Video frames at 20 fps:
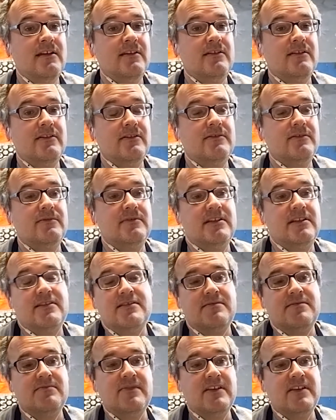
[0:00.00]
you know it
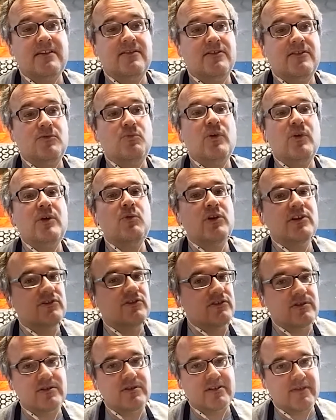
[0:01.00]
we
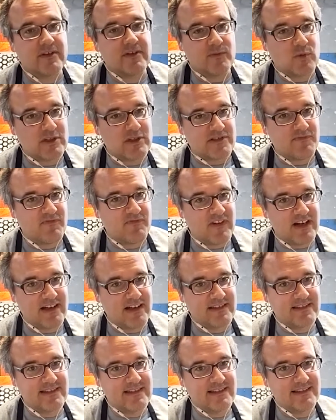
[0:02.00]
wouldn't do it if it wasn't
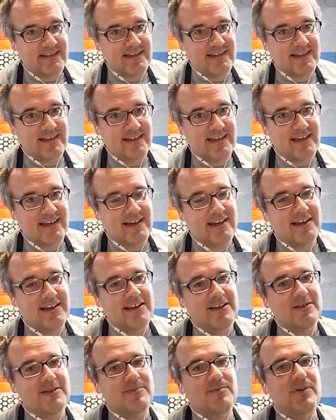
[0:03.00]
fun
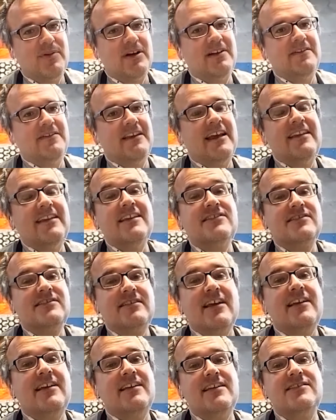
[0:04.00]
but and it's
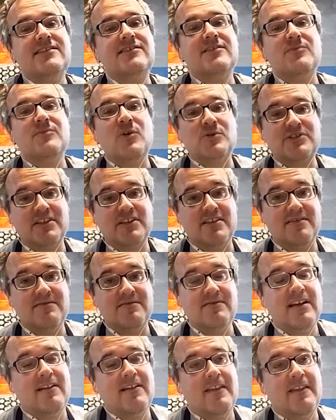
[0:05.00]
it is the most uh,
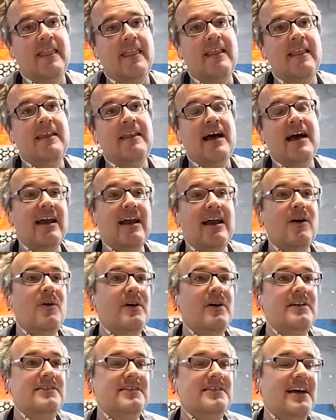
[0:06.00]
i
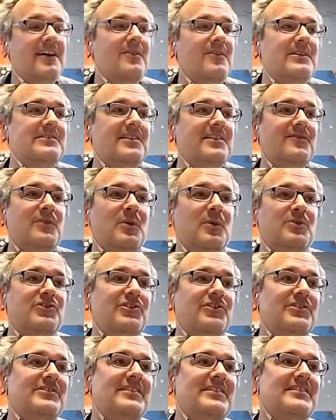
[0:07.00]
always i always love those
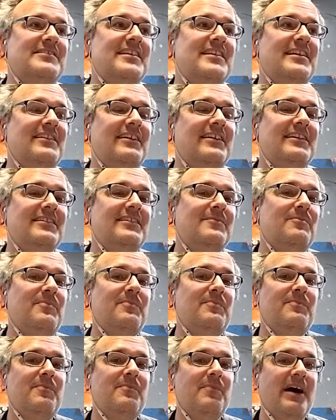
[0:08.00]
shirts that say like
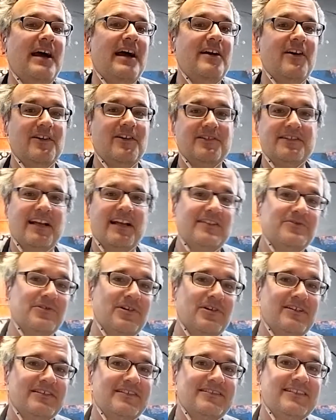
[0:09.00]
buy art not
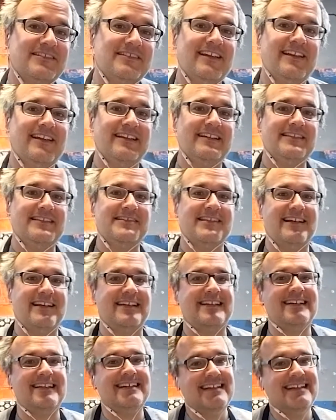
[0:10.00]
drugs and it's like